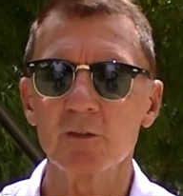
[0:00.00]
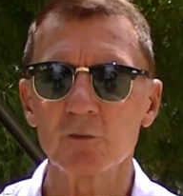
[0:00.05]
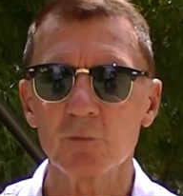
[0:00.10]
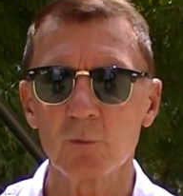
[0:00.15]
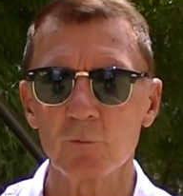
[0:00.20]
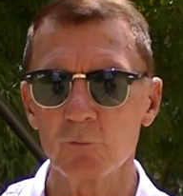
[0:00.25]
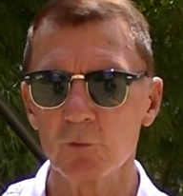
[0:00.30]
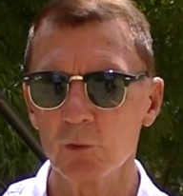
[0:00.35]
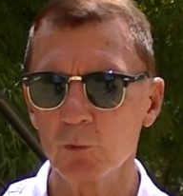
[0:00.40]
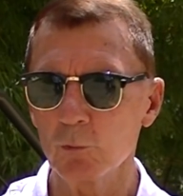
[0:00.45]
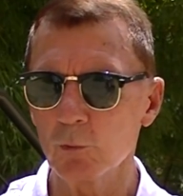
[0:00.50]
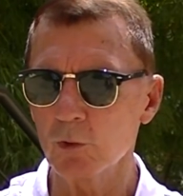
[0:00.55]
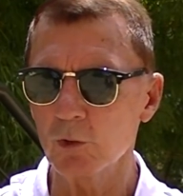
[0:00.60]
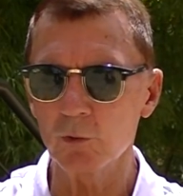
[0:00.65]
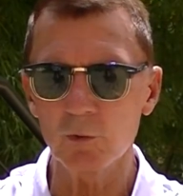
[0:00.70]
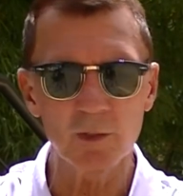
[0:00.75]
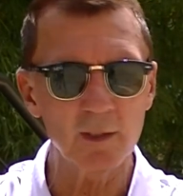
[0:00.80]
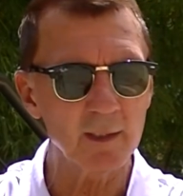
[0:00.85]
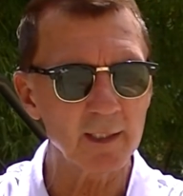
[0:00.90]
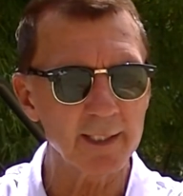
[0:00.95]
So if you
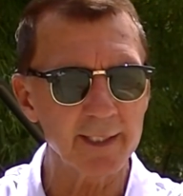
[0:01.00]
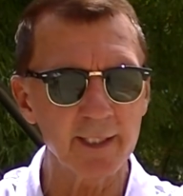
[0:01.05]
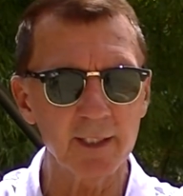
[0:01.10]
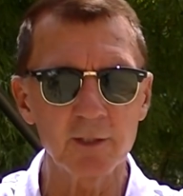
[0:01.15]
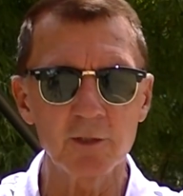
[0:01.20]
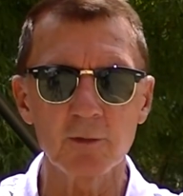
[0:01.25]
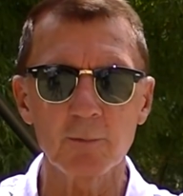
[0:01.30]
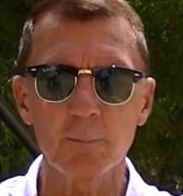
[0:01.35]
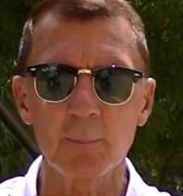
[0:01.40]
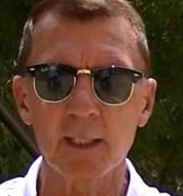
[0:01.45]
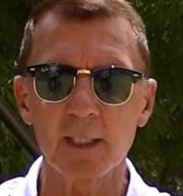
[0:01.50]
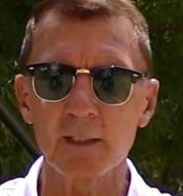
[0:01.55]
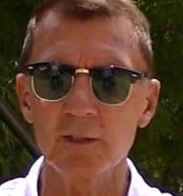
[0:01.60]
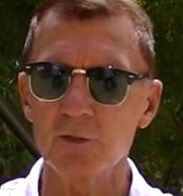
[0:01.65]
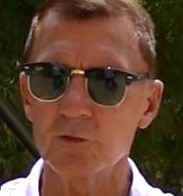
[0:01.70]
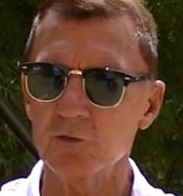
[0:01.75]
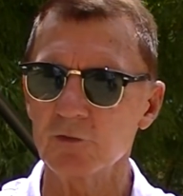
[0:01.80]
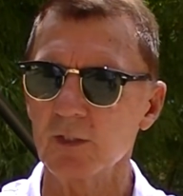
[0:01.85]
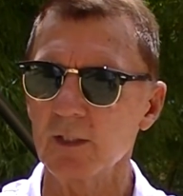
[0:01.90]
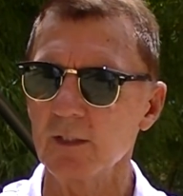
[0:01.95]
couldn't lay in your bed
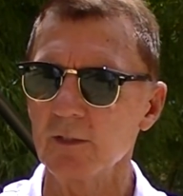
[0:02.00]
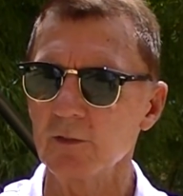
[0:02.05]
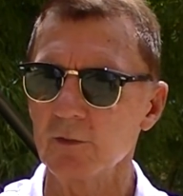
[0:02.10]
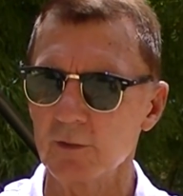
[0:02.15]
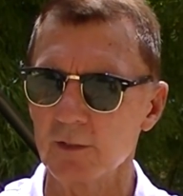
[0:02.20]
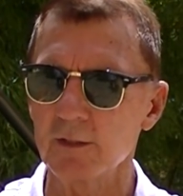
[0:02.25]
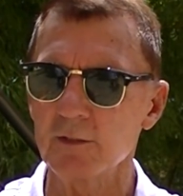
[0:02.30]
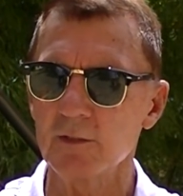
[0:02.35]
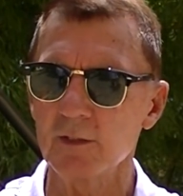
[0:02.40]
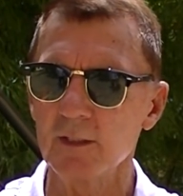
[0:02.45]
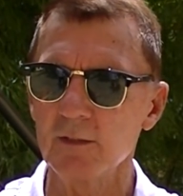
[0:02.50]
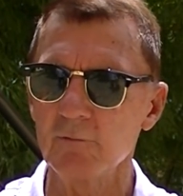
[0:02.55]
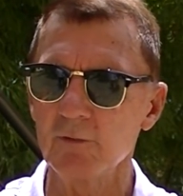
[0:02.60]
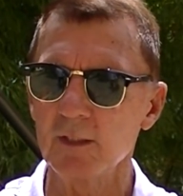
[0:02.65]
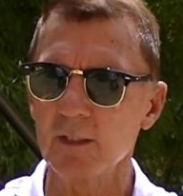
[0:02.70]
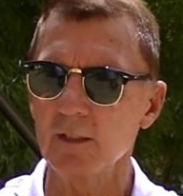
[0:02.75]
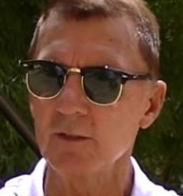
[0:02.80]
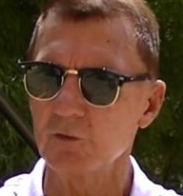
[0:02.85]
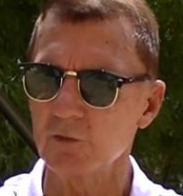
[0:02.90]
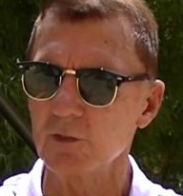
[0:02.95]
and see the
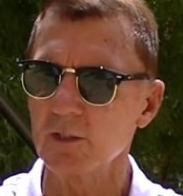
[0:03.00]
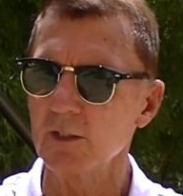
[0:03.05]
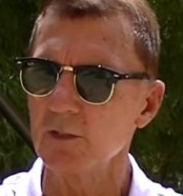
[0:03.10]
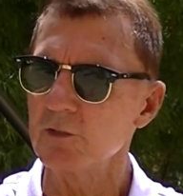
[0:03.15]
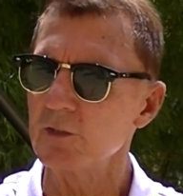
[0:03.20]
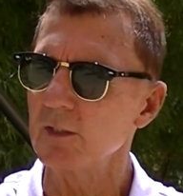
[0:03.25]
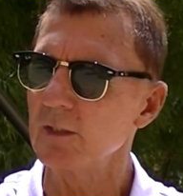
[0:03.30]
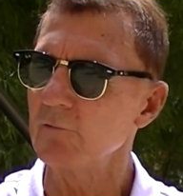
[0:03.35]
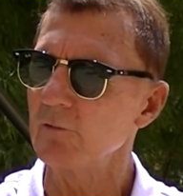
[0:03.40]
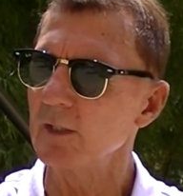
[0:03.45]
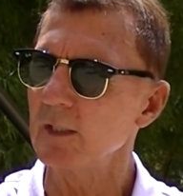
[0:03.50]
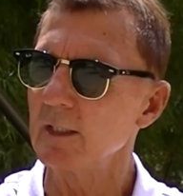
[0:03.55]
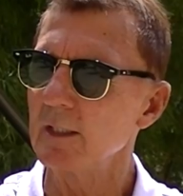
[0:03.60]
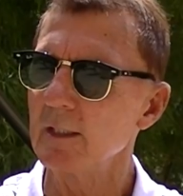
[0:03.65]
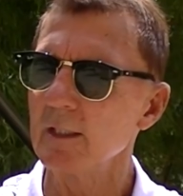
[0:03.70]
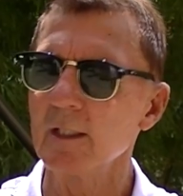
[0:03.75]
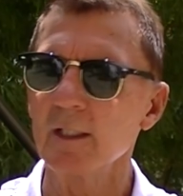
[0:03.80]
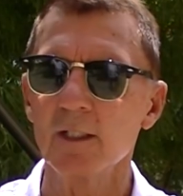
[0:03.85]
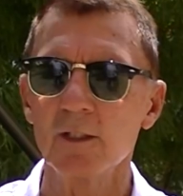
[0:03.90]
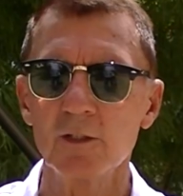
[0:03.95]
TV,
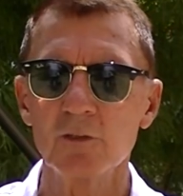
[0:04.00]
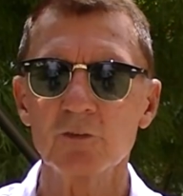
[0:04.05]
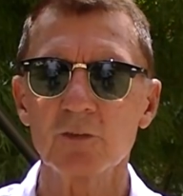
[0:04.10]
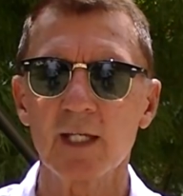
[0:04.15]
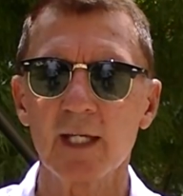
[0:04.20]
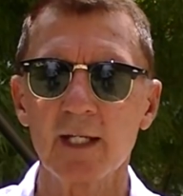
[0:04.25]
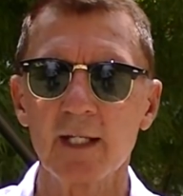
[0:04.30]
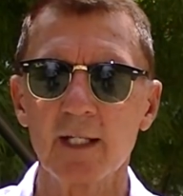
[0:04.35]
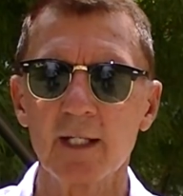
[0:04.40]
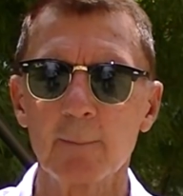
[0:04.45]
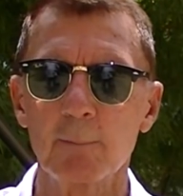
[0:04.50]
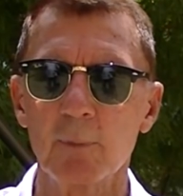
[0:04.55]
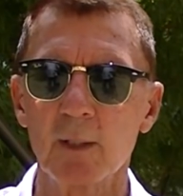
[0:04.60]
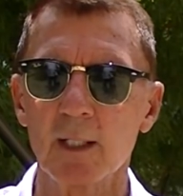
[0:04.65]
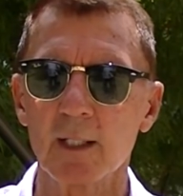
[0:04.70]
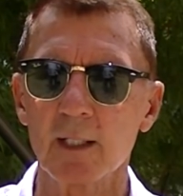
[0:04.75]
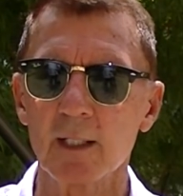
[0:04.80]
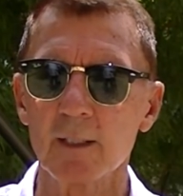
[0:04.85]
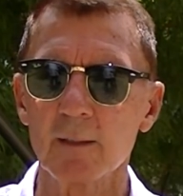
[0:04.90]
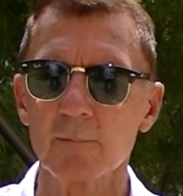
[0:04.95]
you sat on a
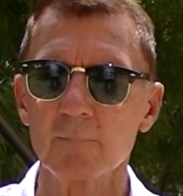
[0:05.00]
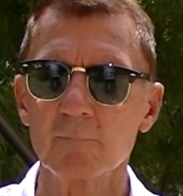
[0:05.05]
bucket.